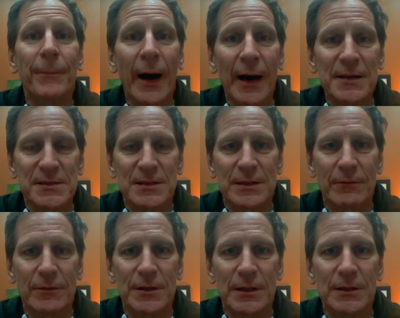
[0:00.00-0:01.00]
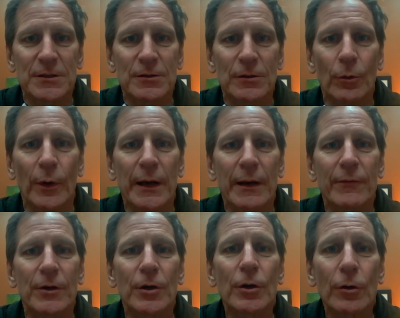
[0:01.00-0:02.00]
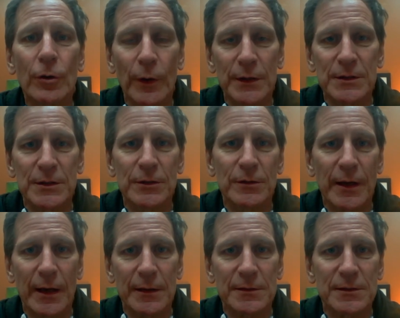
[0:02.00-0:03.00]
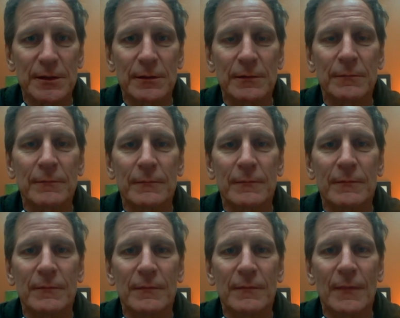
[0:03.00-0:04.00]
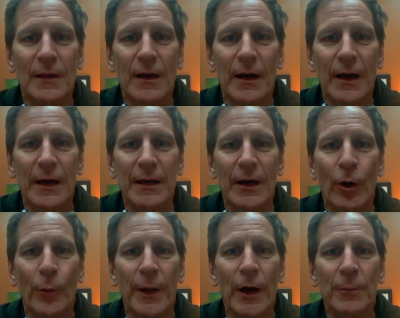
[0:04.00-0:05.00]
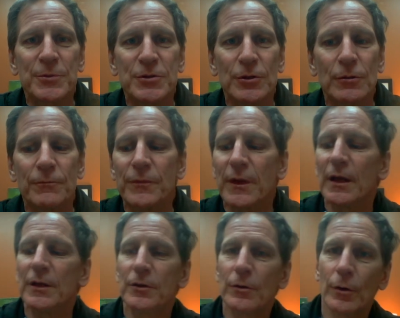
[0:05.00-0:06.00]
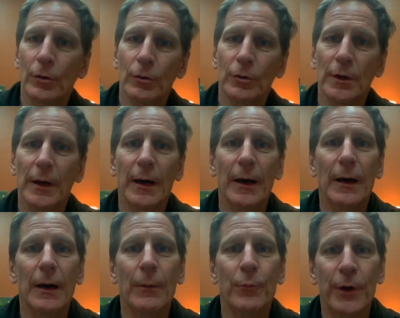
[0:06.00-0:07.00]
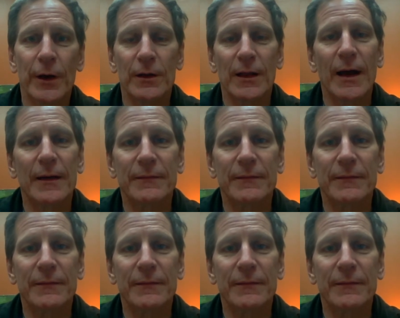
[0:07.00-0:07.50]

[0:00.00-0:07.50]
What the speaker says: positivity to whatever you're going to do next, and hope it helps you in your own prayer life.